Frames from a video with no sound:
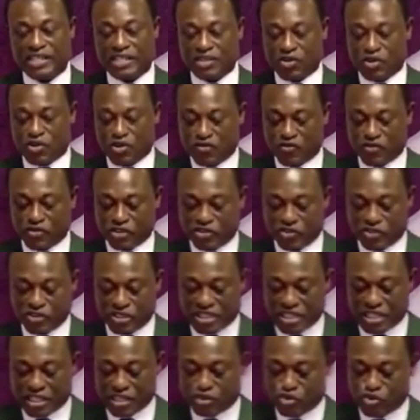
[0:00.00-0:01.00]
of his
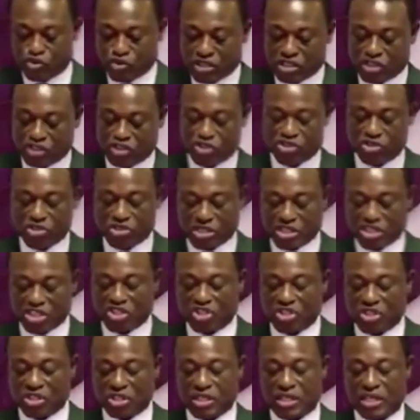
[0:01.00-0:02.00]
return to the
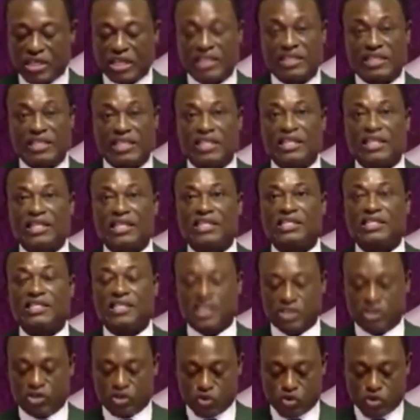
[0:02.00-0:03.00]
jurisdiction and attendance at the
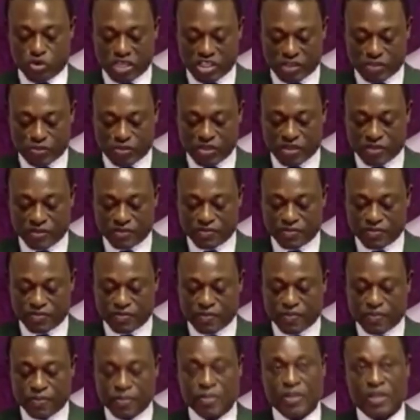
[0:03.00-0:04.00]
OSP.
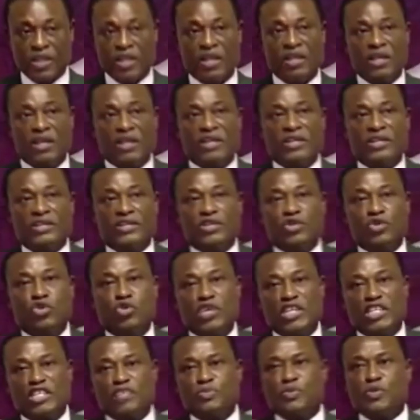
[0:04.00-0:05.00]
The
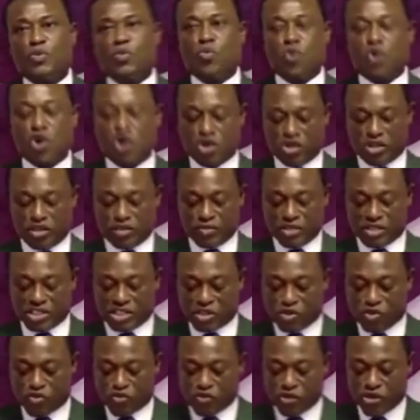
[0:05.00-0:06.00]
OSP warned Mr.
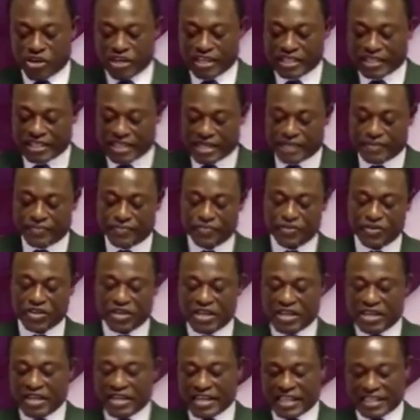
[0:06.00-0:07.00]
OFORI-ATTA
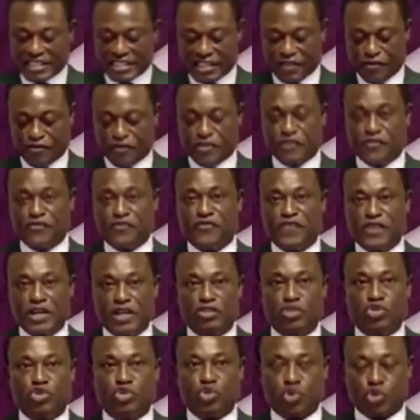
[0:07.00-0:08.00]
that if he failed
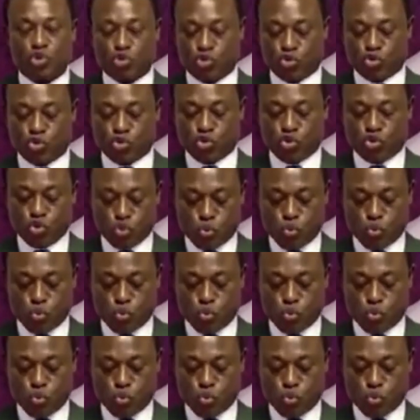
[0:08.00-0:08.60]
so to do,